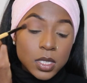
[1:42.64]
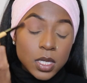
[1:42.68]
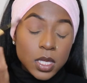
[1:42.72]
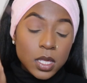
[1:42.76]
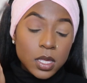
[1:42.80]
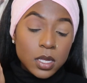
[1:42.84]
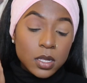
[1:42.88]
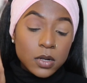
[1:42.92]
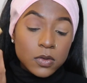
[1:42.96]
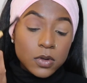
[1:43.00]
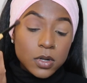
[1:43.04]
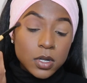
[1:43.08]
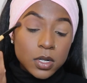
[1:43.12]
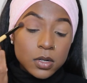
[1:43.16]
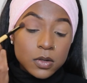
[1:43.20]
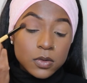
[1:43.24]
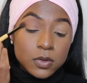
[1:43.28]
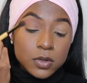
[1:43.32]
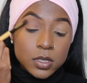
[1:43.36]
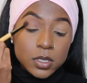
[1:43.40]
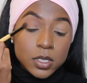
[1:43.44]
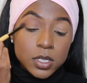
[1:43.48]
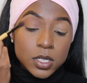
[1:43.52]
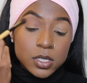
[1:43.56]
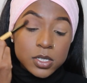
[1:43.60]
And we're going to
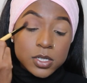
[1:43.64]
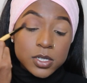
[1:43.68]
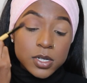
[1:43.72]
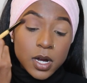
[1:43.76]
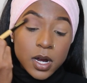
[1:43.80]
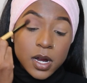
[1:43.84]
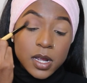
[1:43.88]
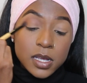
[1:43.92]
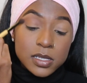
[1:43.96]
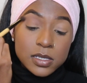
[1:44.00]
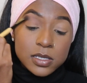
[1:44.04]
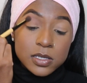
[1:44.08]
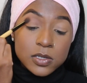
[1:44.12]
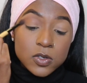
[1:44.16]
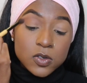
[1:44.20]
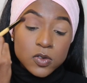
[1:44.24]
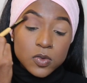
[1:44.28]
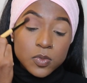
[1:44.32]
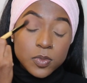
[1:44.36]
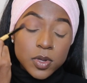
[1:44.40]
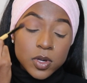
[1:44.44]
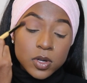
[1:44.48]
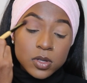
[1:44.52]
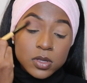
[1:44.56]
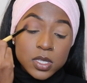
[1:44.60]
really try to
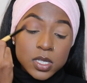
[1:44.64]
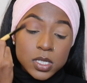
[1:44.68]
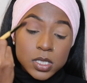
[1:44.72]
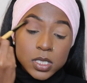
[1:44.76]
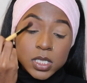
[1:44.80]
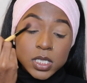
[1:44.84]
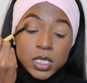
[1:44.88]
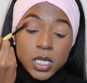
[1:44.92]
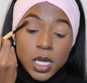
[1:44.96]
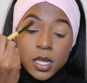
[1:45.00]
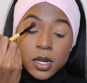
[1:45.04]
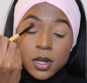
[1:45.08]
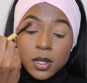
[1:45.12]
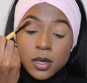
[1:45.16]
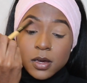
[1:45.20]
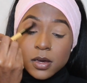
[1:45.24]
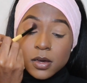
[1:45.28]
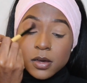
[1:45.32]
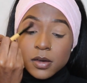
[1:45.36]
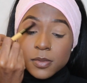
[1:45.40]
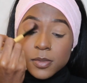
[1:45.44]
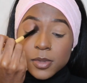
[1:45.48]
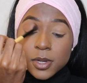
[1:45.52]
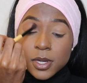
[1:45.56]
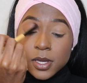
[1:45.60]
build this shade
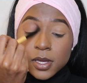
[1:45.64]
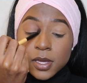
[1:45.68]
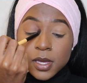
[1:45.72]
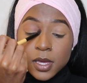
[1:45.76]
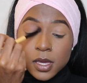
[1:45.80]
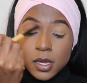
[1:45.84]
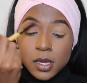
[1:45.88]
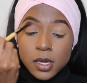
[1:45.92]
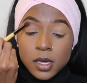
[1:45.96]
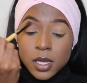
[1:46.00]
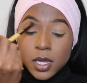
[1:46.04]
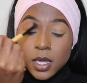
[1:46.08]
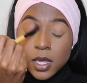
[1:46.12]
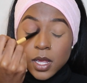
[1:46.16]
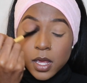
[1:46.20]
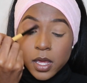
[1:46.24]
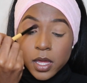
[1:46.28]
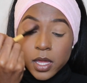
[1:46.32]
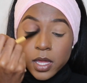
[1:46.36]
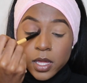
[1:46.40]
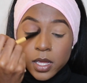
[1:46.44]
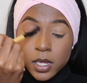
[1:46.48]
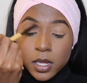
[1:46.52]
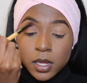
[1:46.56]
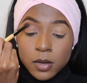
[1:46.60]
up
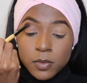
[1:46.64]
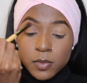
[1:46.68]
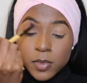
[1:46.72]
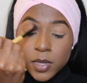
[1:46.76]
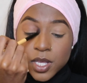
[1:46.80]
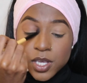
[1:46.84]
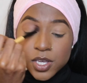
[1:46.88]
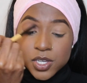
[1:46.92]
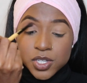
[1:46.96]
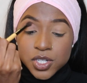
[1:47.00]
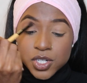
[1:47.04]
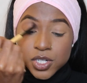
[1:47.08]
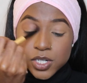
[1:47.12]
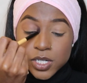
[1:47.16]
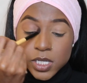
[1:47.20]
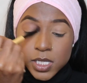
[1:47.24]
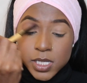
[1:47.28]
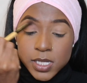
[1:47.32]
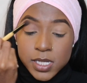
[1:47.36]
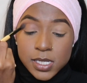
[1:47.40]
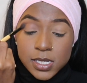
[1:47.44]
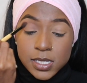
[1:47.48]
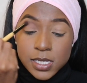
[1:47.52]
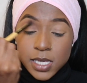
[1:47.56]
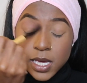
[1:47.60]
and make sure
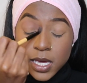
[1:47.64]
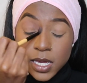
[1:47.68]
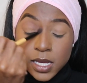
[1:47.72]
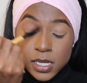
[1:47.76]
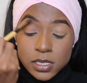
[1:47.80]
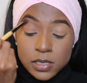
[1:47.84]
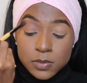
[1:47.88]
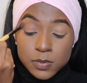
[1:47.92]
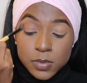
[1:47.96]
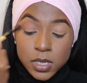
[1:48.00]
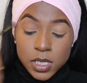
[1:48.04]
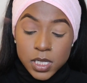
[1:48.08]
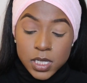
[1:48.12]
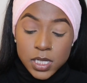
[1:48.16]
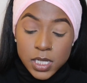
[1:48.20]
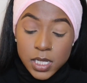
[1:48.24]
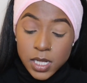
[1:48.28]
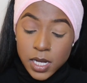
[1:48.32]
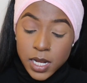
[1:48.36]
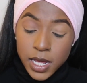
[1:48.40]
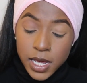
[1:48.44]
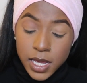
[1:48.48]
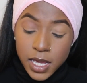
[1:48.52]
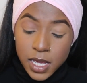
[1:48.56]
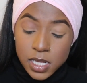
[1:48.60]
it is as
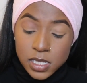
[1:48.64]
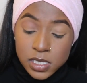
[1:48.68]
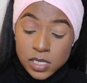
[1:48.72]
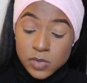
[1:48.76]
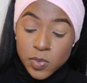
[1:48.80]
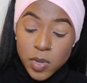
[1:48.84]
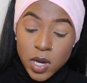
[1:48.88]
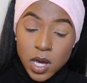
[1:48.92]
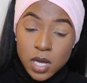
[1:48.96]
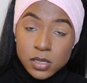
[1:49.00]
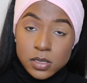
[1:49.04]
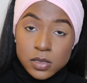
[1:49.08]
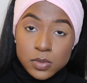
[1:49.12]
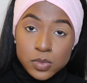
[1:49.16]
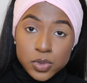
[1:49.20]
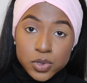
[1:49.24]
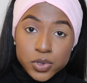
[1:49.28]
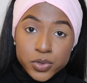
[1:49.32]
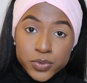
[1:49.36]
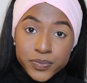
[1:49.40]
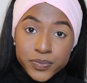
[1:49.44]
blended as possible.